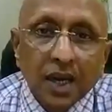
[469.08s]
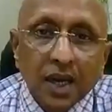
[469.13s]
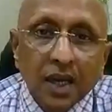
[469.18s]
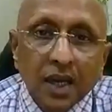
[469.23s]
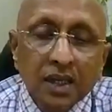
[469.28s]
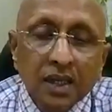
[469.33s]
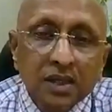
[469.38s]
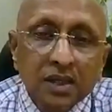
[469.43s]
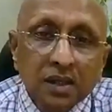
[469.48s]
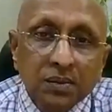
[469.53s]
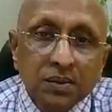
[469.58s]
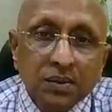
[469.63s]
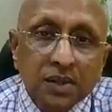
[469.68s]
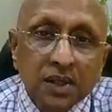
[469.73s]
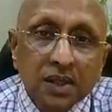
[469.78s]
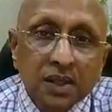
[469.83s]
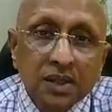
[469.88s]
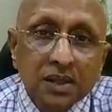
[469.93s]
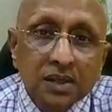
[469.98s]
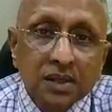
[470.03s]
Any
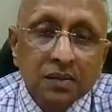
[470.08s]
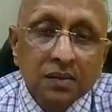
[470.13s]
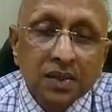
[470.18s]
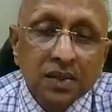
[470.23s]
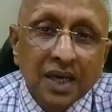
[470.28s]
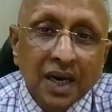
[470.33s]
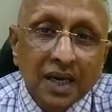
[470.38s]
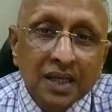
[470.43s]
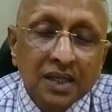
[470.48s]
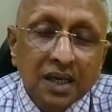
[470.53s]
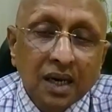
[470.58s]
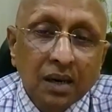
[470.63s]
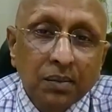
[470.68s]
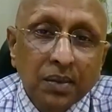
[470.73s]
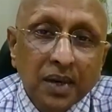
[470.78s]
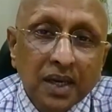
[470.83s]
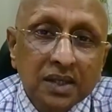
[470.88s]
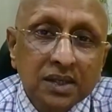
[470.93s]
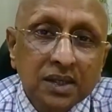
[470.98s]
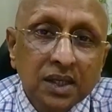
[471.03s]
substance which has the
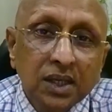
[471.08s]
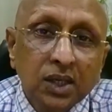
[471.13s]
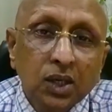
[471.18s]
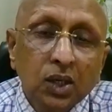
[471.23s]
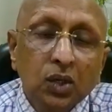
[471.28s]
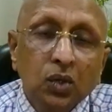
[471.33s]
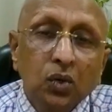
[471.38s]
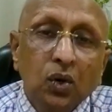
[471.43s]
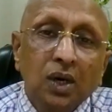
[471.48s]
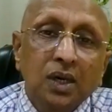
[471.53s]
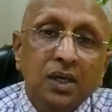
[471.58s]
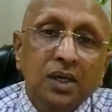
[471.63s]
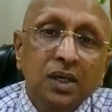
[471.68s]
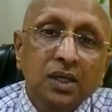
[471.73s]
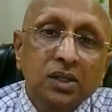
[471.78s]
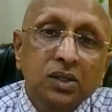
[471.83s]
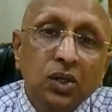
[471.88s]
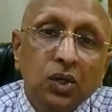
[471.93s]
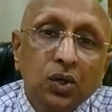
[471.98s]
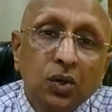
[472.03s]
capacity to
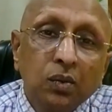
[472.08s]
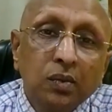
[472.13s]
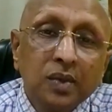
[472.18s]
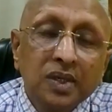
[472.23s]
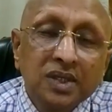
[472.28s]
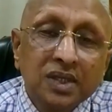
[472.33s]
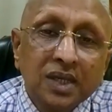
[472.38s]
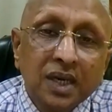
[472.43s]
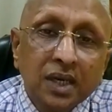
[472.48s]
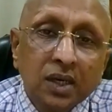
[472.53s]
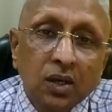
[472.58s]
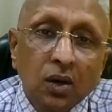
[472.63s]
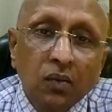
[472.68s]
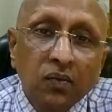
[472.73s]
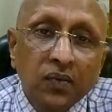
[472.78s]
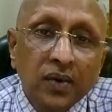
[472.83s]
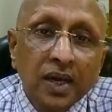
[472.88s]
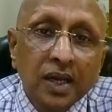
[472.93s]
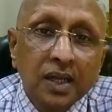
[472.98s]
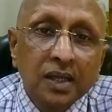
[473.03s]
alter the human state
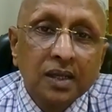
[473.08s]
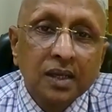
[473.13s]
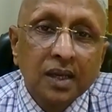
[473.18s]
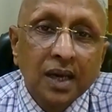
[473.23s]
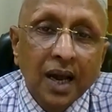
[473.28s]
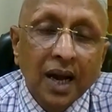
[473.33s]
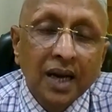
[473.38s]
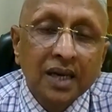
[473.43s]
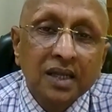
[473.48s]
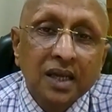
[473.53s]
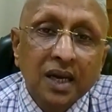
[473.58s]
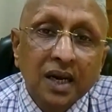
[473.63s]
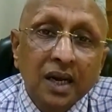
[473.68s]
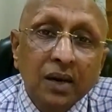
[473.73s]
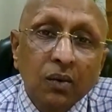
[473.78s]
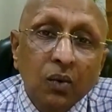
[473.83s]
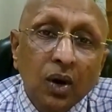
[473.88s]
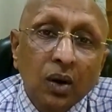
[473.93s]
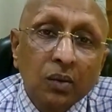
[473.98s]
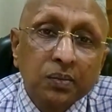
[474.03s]
of health at the
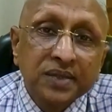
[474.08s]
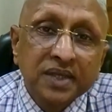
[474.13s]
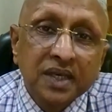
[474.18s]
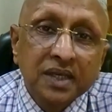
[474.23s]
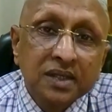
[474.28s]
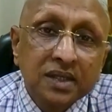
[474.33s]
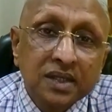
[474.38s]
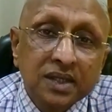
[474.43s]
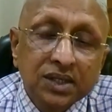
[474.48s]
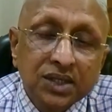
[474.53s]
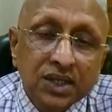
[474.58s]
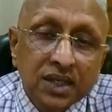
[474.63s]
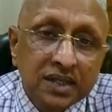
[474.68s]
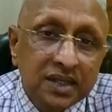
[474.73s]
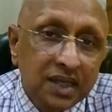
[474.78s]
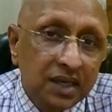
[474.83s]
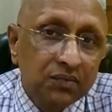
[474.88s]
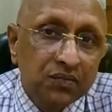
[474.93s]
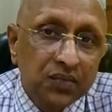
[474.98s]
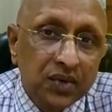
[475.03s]
level of
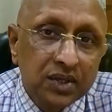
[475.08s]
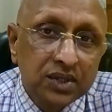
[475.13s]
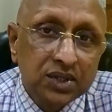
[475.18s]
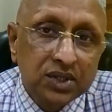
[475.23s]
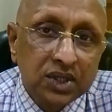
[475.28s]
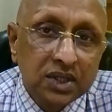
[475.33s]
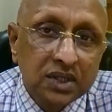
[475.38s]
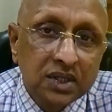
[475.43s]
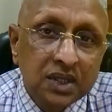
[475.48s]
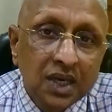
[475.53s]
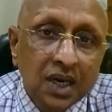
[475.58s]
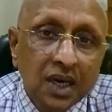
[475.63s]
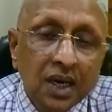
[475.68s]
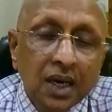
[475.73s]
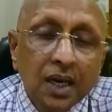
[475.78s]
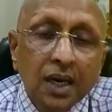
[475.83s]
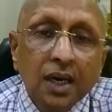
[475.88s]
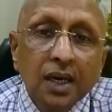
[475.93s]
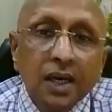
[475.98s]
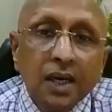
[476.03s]
sensations and functions
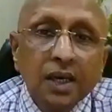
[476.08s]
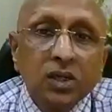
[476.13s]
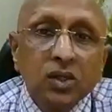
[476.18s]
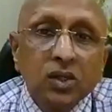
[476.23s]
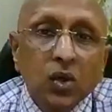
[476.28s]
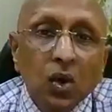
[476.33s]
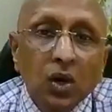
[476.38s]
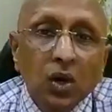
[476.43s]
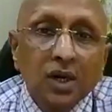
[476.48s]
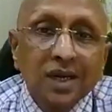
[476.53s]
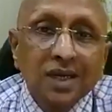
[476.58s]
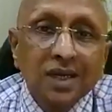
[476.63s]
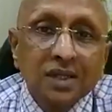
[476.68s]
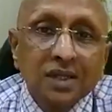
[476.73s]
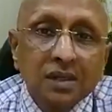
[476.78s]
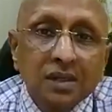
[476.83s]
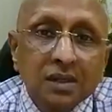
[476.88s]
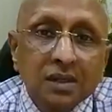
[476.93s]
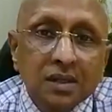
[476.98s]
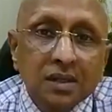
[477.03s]
is called as
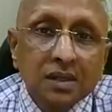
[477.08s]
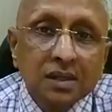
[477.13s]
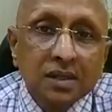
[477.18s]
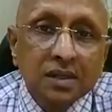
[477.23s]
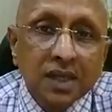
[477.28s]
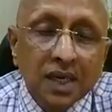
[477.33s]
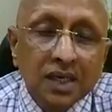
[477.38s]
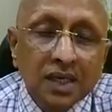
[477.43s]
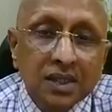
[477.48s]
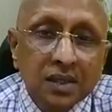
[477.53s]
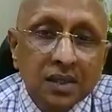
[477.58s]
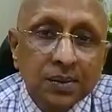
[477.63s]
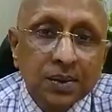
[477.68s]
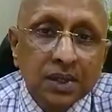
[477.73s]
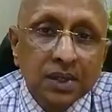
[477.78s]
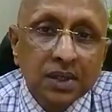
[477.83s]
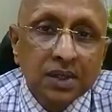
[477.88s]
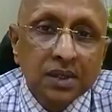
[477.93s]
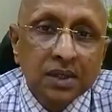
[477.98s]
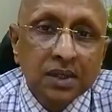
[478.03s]
a drug
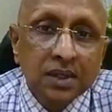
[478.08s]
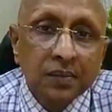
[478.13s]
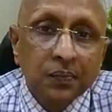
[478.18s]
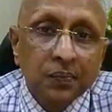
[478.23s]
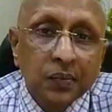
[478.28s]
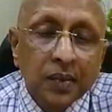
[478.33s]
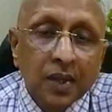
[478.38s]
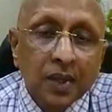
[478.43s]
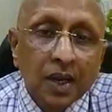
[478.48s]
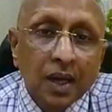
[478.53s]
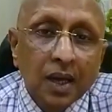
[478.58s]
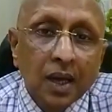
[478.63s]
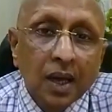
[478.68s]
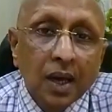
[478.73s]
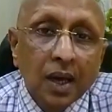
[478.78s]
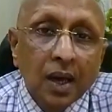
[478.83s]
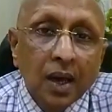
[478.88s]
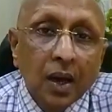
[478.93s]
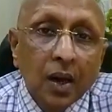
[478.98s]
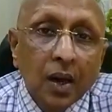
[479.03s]
substance.
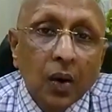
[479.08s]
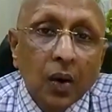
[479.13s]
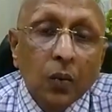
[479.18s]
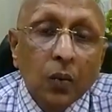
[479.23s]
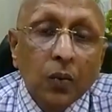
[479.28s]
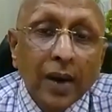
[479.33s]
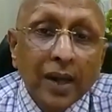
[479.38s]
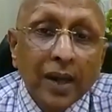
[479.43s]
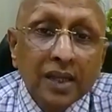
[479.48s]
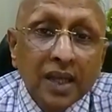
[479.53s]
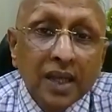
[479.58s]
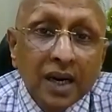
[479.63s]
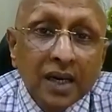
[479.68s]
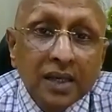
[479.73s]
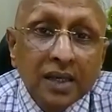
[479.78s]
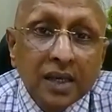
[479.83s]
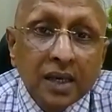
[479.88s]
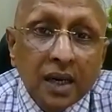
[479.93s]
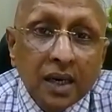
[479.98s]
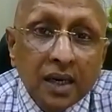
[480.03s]
When
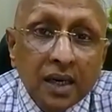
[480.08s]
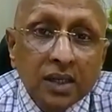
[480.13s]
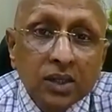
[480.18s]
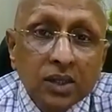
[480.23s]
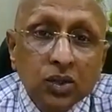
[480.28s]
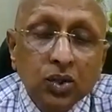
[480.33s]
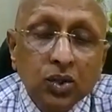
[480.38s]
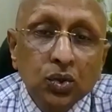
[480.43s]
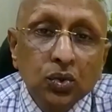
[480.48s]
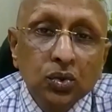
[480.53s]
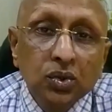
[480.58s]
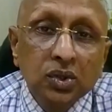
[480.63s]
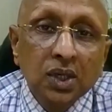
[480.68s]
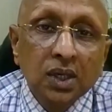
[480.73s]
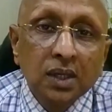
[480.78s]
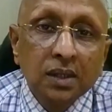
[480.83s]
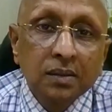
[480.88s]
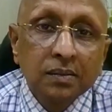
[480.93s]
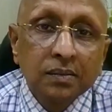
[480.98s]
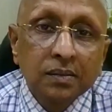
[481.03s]
that drug is
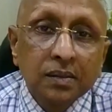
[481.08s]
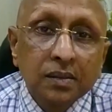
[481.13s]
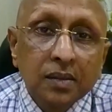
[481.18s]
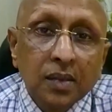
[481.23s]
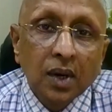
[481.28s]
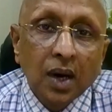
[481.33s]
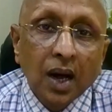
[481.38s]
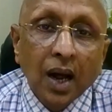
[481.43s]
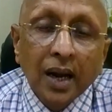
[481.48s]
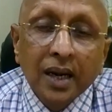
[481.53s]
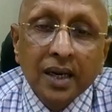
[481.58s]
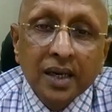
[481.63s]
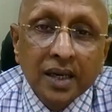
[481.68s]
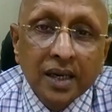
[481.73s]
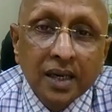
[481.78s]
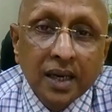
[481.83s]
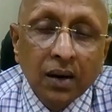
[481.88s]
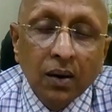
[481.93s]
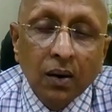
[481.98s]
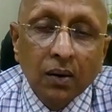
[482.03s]
chosen
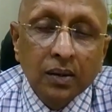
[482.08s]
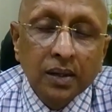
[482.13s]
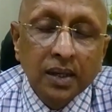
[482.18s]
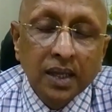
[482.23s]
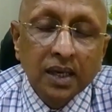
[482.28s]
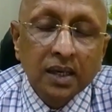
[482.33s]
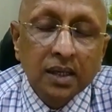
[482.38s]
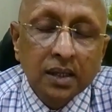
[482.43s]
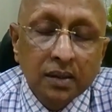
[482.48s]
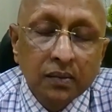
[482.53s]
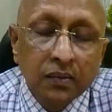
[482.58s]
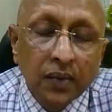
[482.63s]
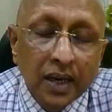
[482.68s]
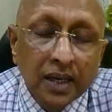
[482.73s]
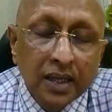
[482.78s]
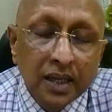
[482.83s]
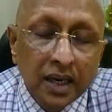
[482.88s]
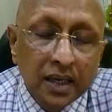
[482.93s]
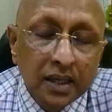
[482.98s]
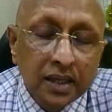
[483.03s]
and
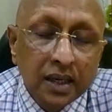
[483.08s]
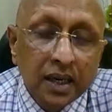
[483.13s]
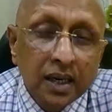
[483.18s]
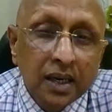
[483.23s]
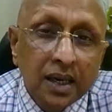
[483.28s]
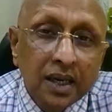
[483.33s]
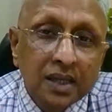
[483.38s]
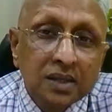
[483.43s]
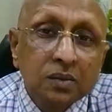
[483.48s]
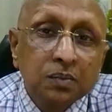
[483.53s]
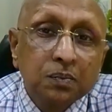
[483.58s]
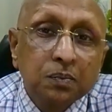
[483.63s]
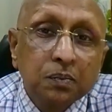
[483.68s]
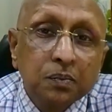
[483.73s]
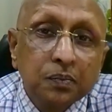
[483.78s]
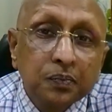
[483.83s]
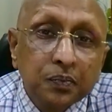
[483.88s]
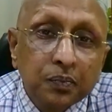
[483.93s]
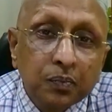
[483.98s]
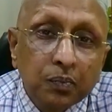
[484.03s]
when that drug has
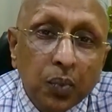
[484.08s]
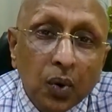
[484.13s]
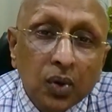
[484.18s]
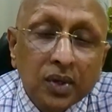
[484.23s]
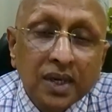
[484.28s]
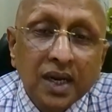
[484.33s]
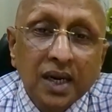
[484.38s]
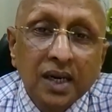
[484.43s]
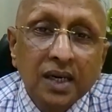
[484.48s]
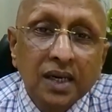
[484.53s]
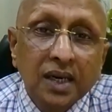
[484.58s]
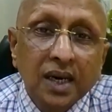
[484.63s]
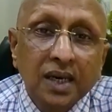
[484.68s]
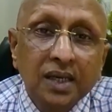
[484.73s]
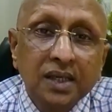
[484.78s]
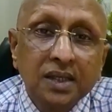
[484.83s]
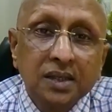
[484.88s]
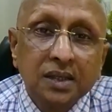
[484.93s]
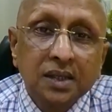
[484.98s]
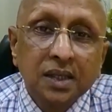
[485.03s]

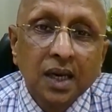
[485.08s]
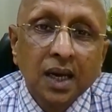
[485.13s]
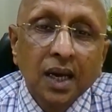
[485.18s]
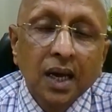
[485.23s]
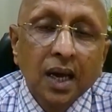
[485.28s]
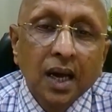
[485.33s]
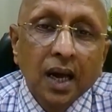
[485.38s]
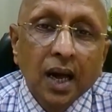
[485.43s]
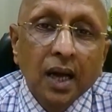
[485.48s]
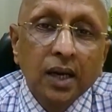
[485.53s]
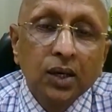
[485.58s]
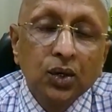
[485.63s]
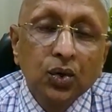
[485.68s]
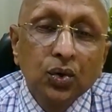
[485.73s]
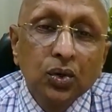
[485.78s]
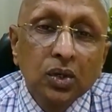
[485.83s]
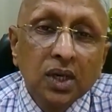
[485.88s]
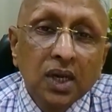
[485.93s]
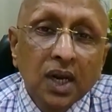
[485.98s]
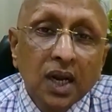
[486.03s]
potentized and
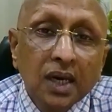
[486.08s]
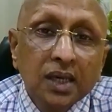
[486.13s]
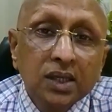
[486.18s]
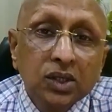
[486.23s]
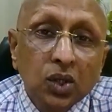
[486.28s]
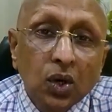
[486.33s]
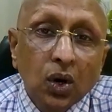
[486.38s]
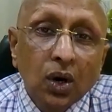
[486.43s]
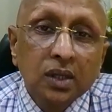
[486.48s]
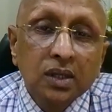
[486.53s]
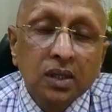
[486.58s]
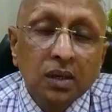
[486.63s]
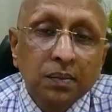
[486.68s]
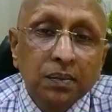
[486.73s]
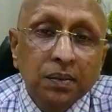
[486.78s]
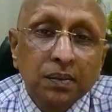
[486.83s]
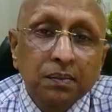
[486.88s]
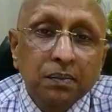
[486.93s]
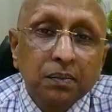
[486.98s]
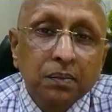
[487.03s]
utilized on the